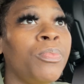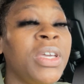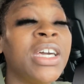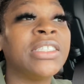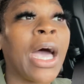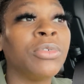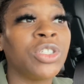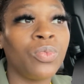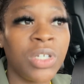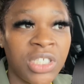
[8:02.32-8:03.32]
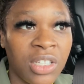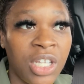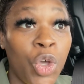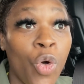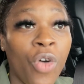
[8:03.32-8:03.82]
because I was
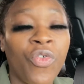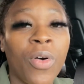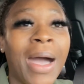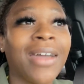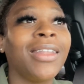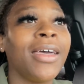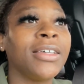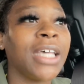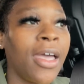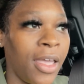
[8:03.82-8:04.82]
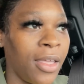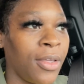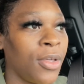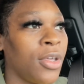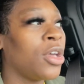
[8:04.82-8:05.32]
originally going for my Class A.
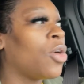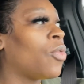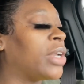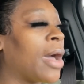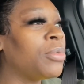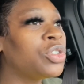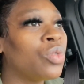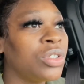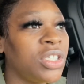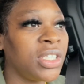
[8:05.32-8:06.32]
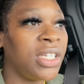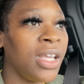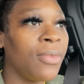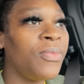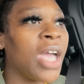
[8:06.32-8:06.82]
When I was going to the
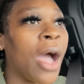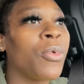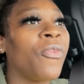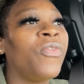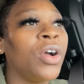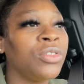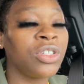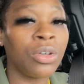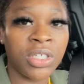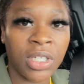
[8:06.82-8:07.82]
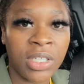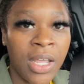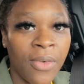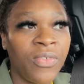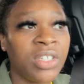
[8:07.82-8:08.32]
DMV, I would first go to the
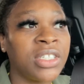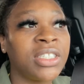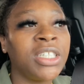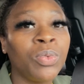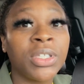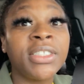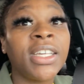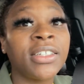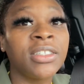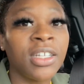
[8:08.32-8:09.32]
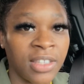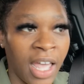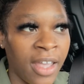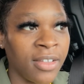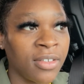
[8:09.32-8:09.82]
DMV to see what the test looked
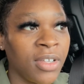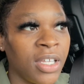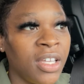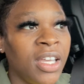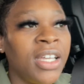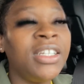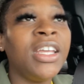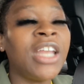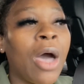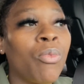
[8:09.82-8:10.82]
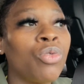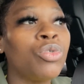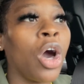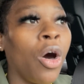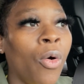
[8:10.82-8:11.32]
like. Then I will
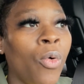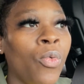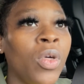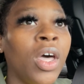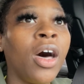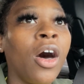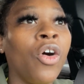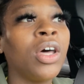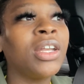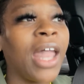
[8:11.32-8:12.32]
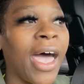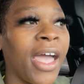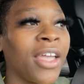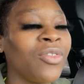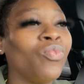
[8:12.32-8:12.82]
go
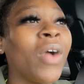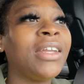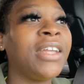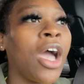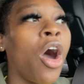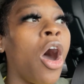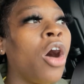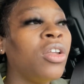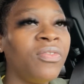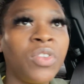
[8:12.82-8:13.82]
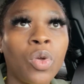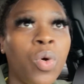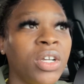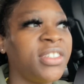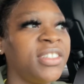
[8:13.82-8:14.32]
online, write down all of the
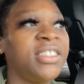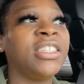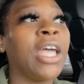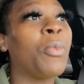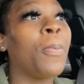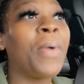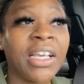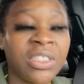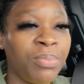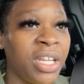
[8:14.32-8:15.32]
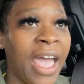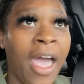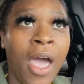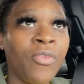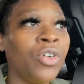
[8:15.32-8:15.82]
questions that they will possibly
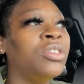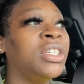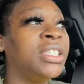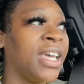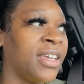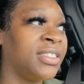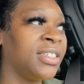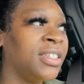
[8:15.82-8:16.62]
have on the test.